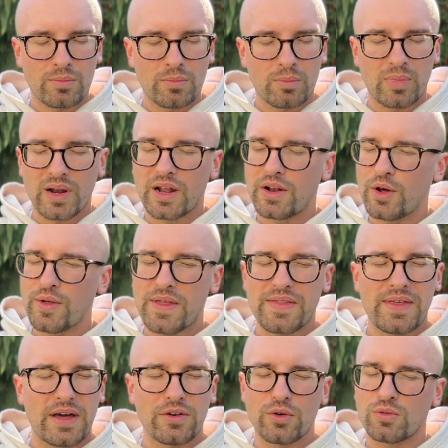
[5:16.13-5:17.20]
But I know that
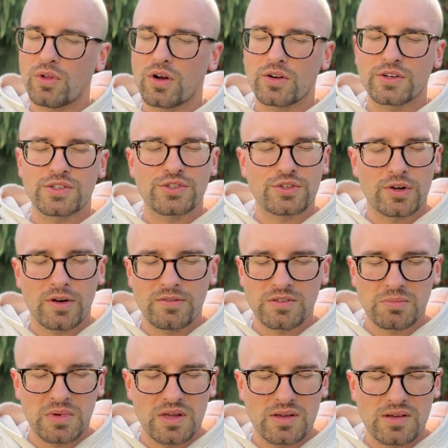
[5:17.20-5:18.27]
that no longer serves
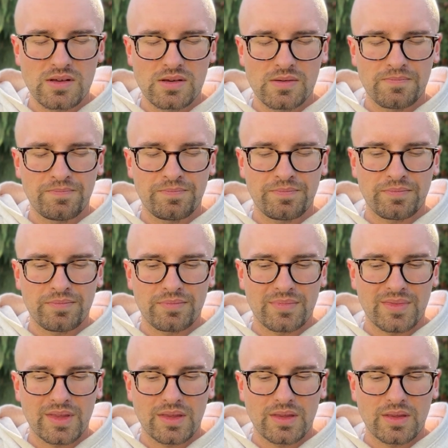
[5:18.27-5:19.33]
me.
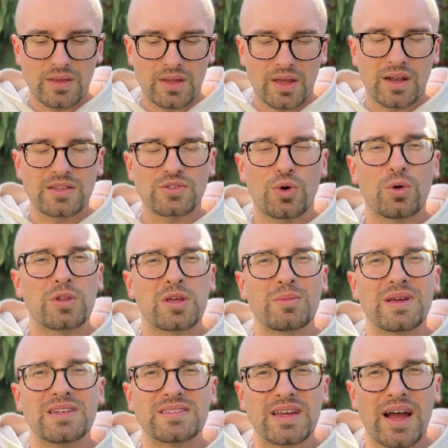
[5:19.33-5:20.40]
And it's holding
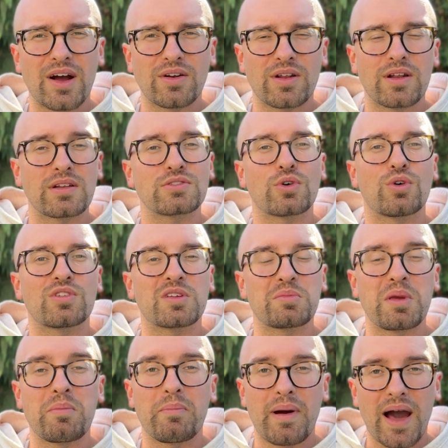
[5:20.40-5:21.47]
me down and it's holding
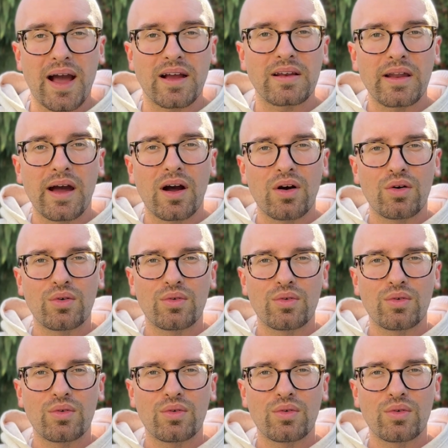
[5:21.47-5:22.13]
me back now.